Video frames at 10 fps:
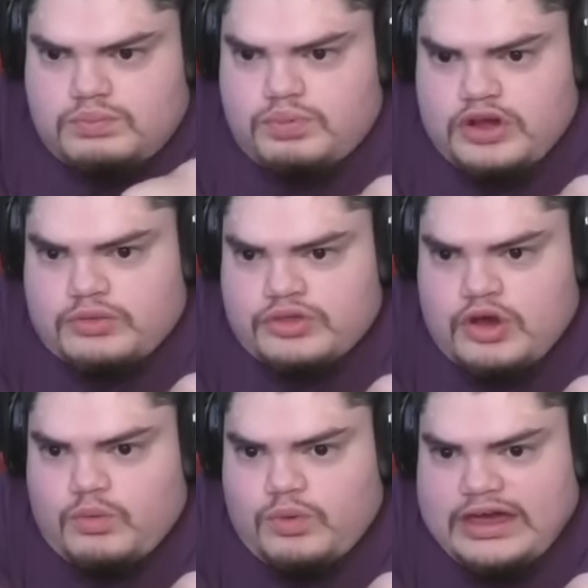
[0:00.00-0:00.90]
Bro,
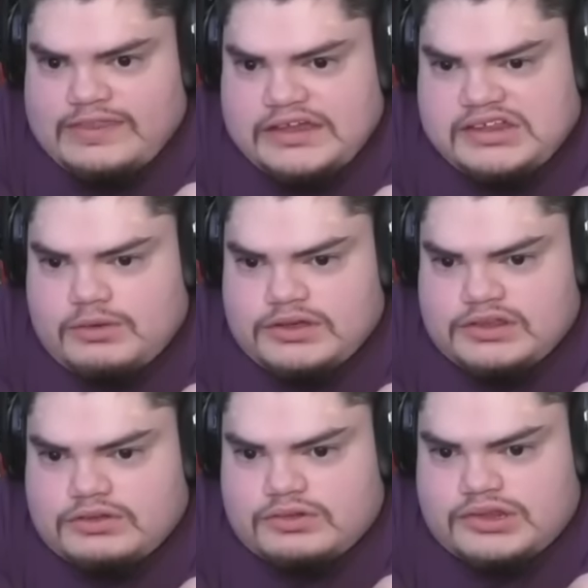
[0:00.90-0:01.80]
no way. That's how we
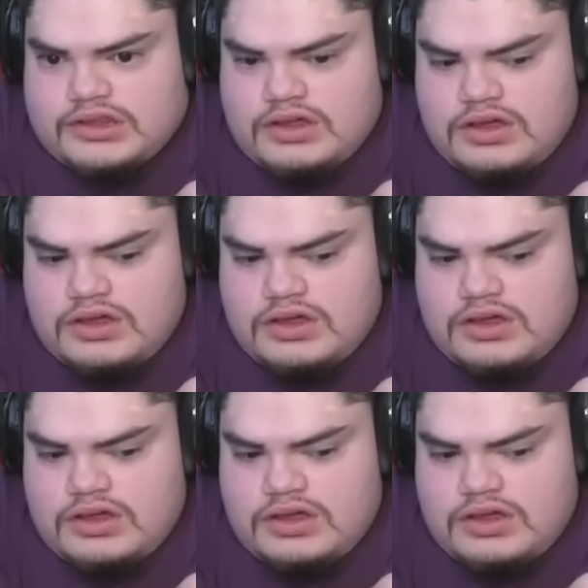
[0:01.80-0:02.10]
lose.